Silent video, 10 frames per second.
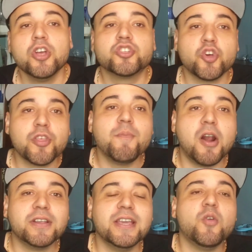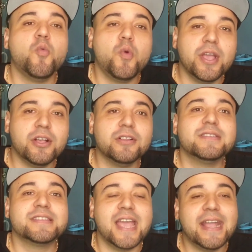So the market
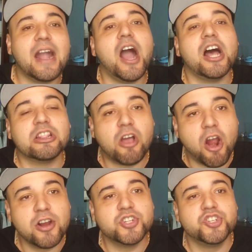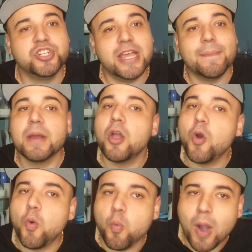will take a large dip.
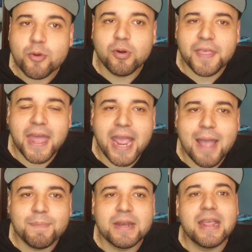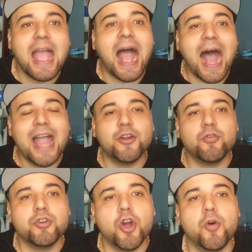When will that happen? I
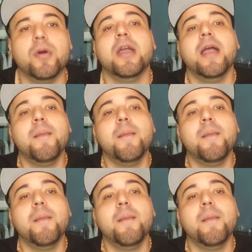don't know.